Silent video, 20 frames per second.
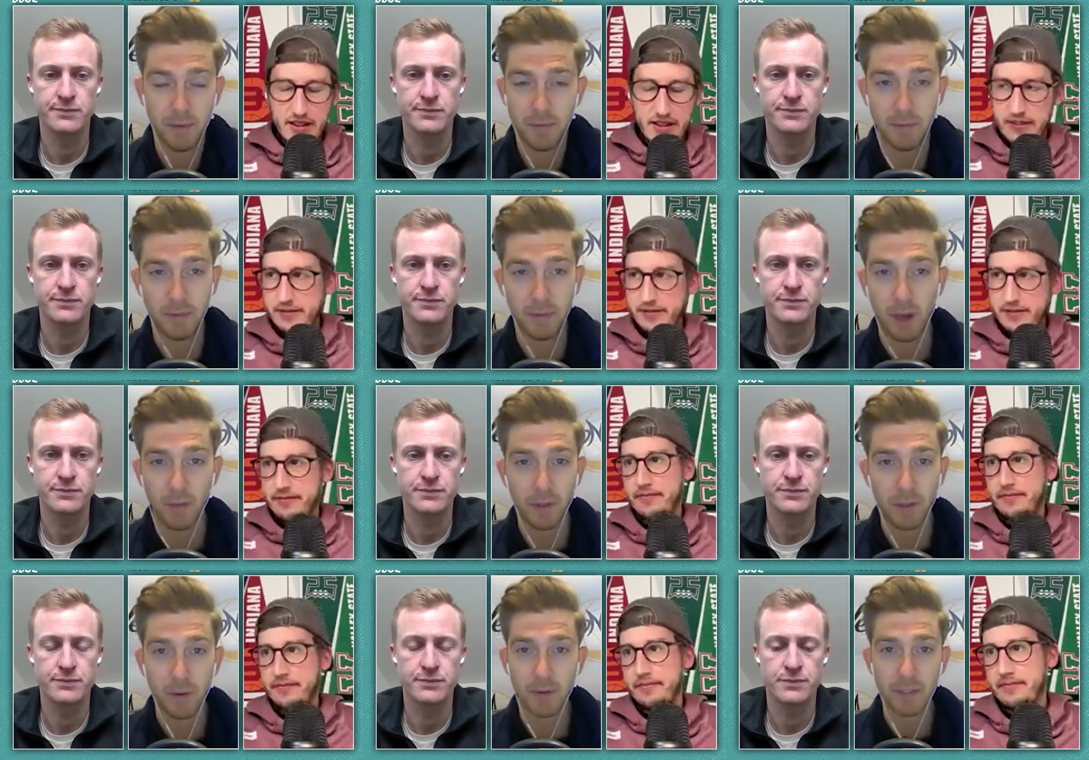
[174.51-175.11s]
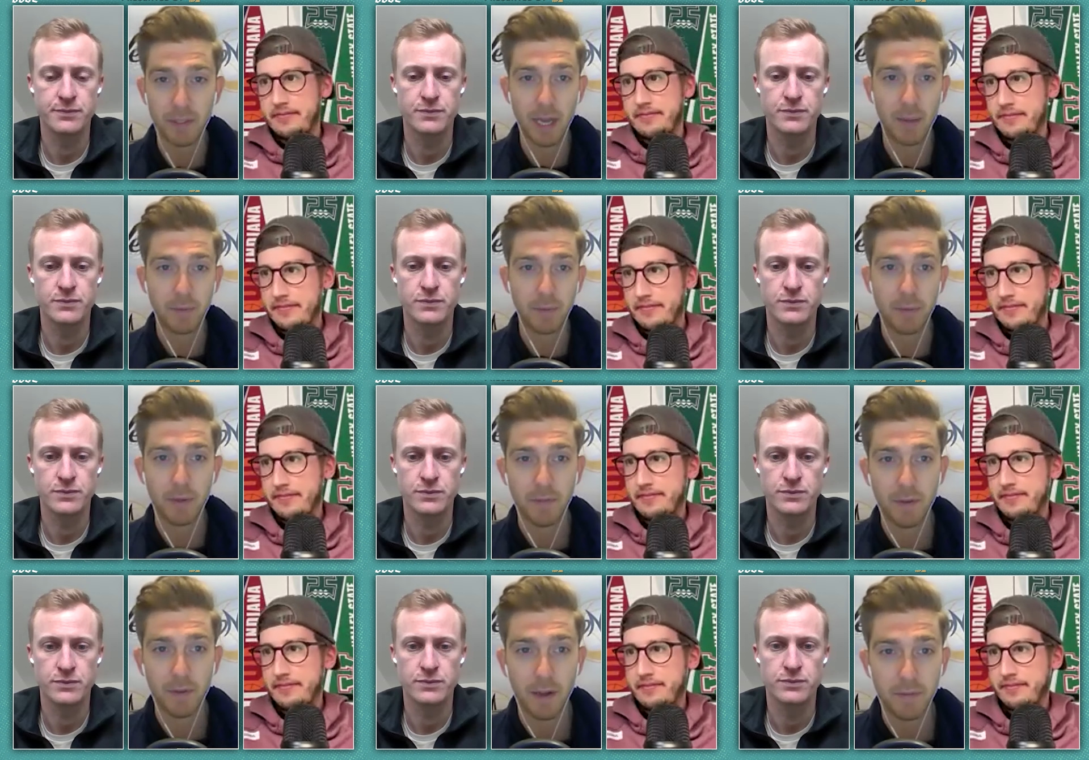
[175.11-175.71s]
Speaker 1: thought they were a top
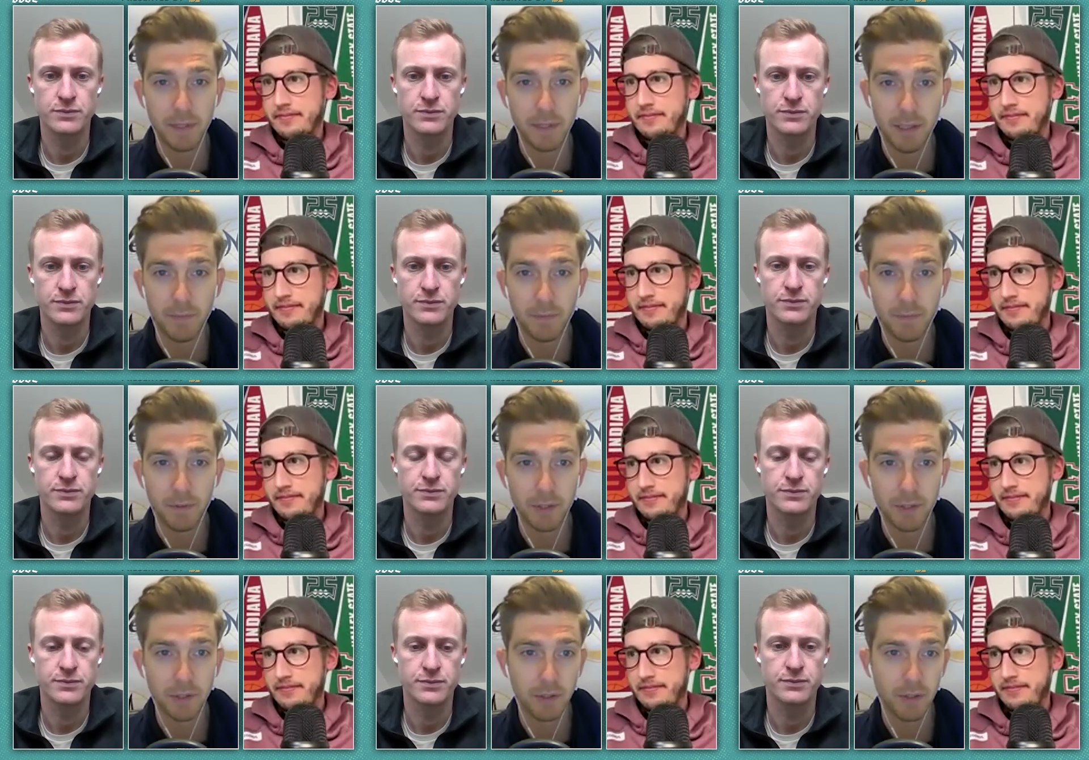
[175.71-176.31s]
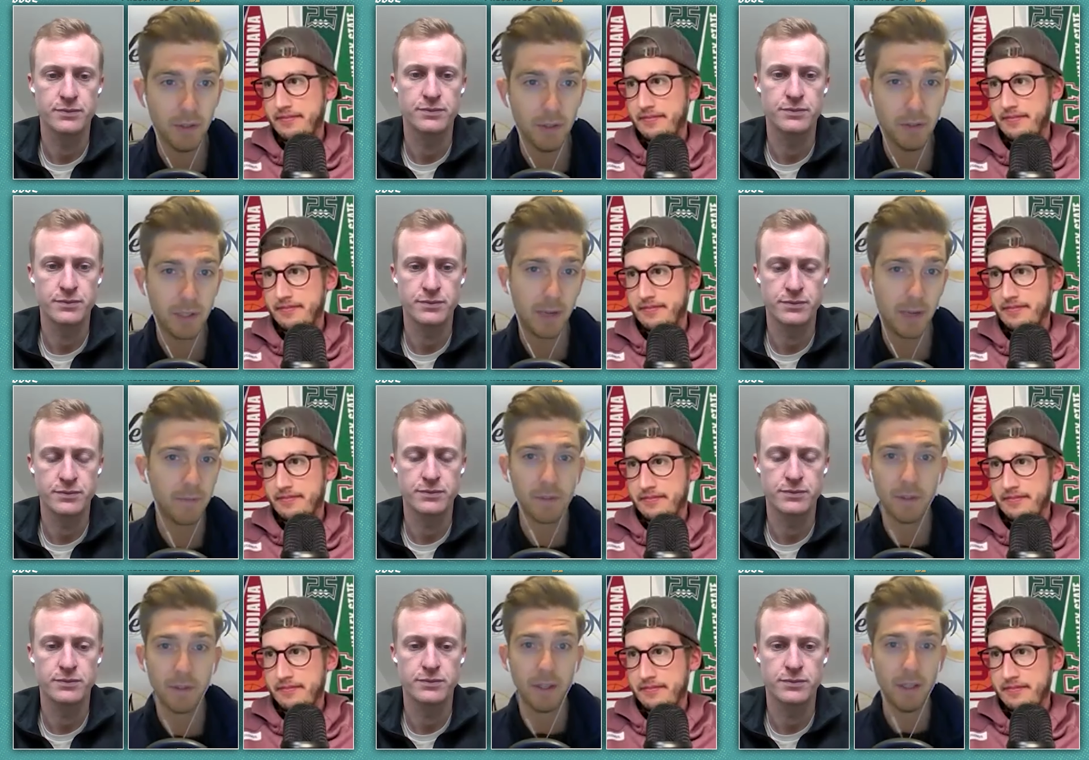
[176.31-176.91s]
twenty five team for sure.
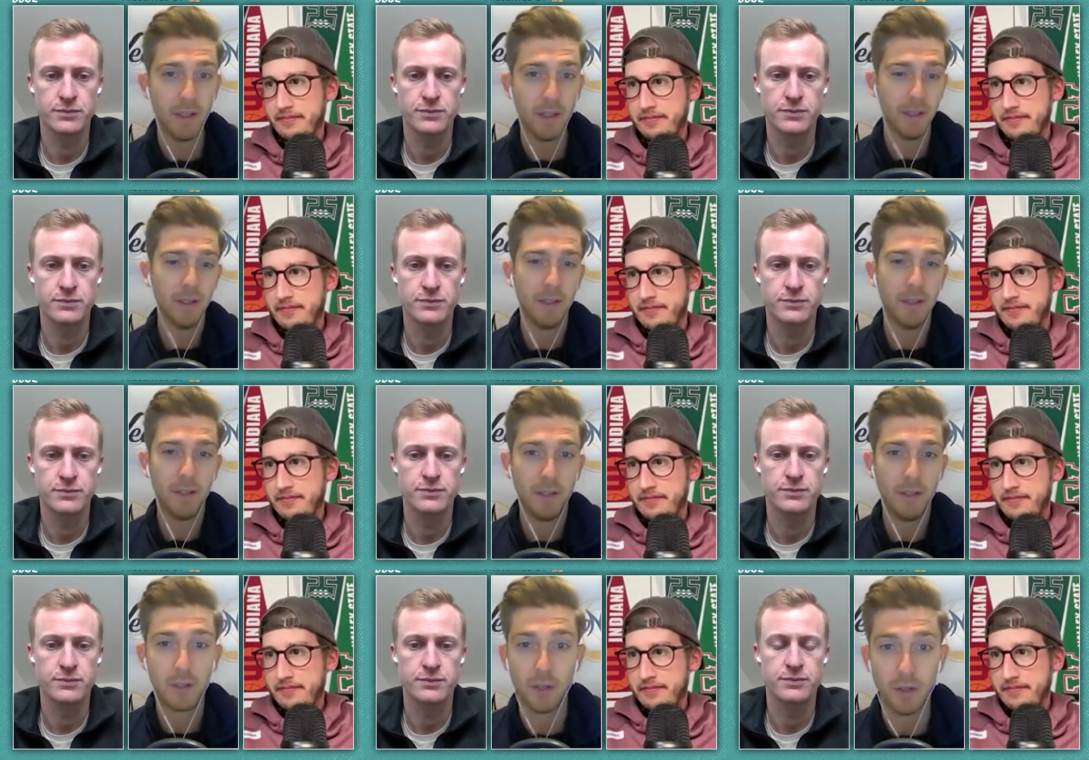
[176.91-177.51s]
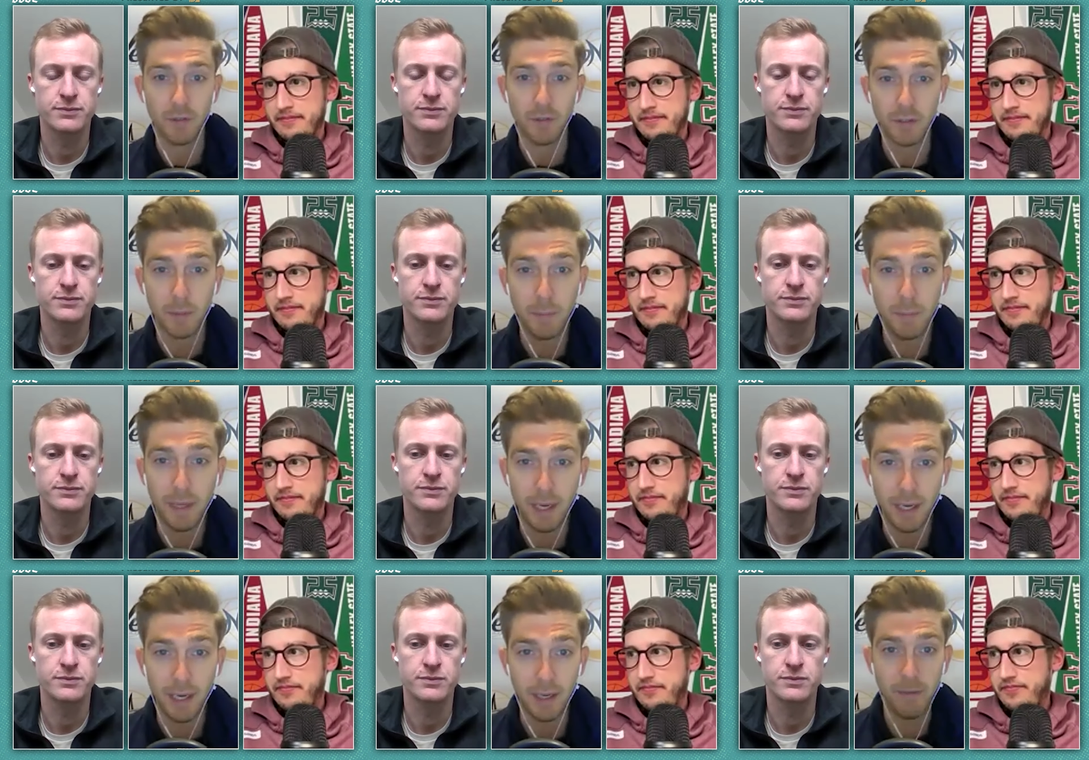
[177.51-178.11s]
Definitely could have
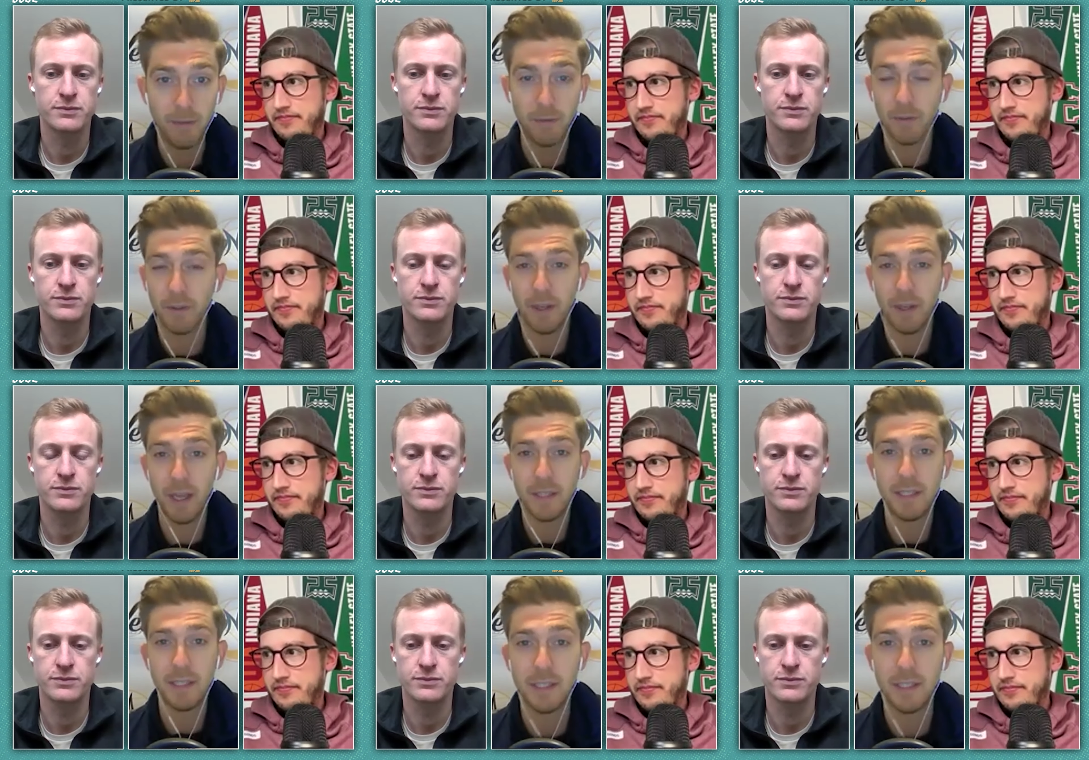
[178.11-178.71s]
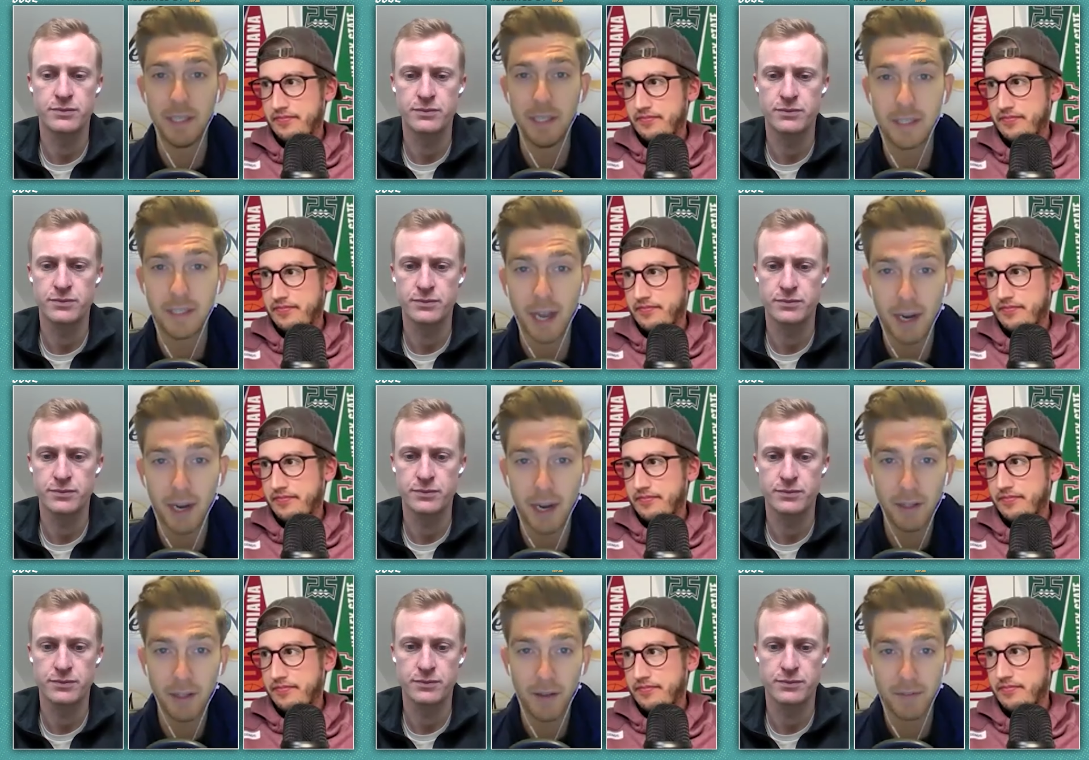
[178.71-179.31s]
competed for the ACC
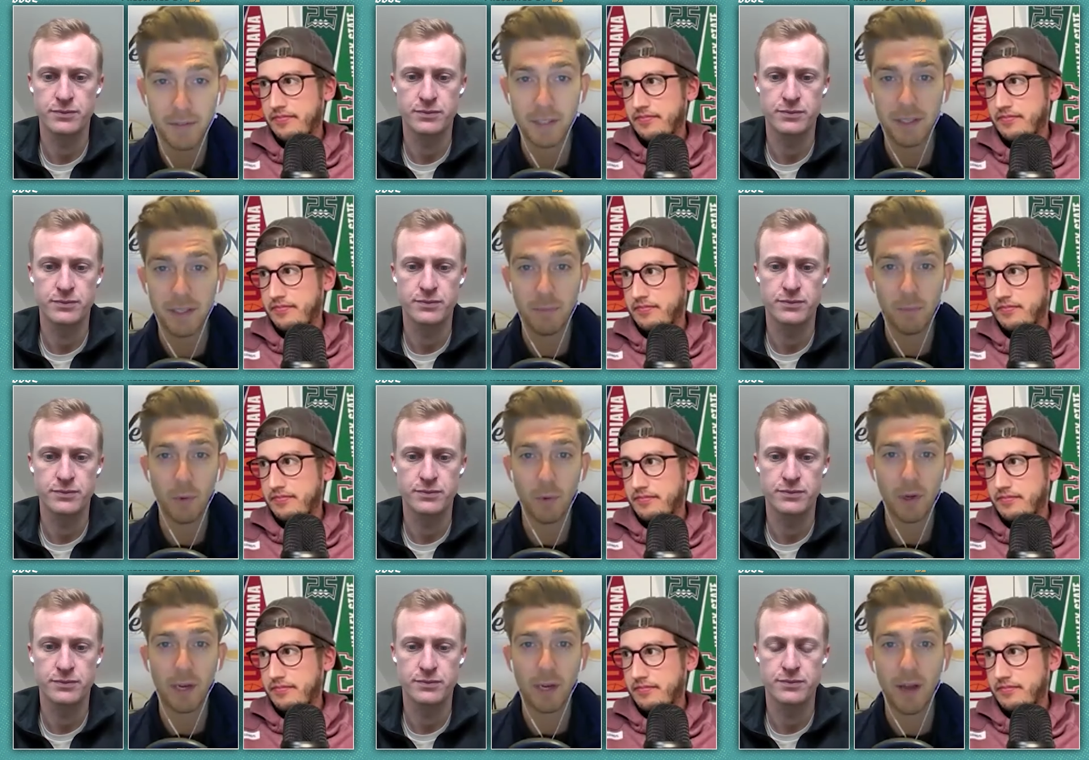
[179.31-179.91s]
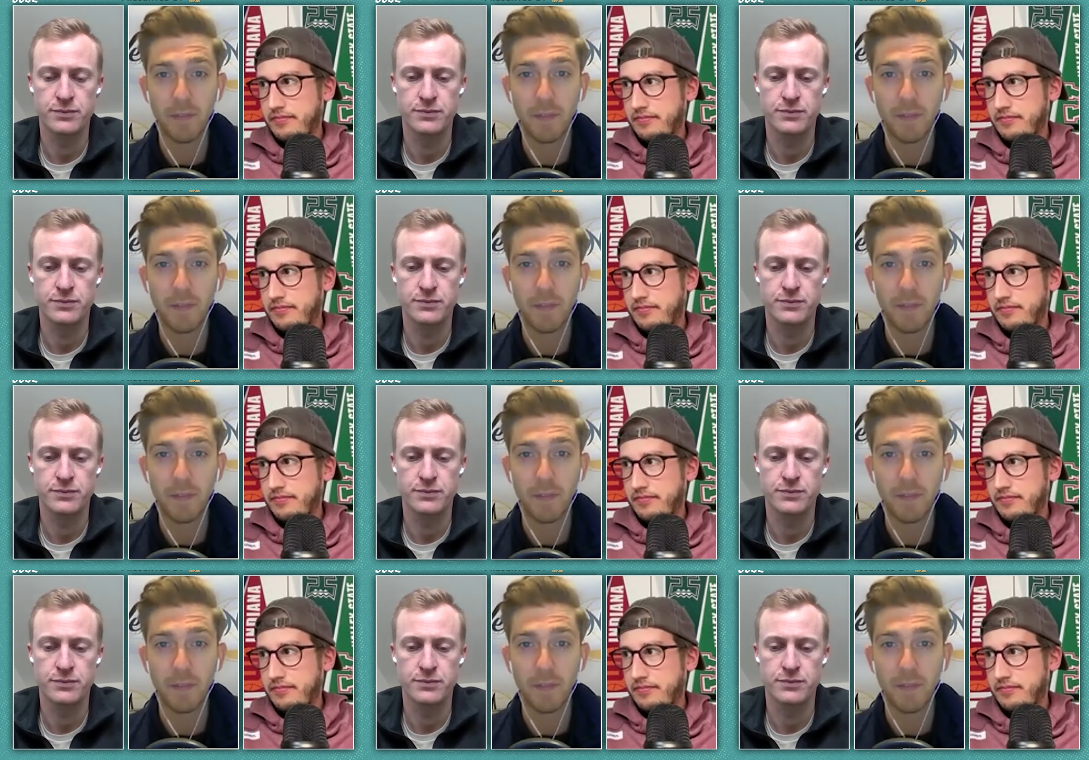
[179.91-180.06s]
title. Obviously, didn't work out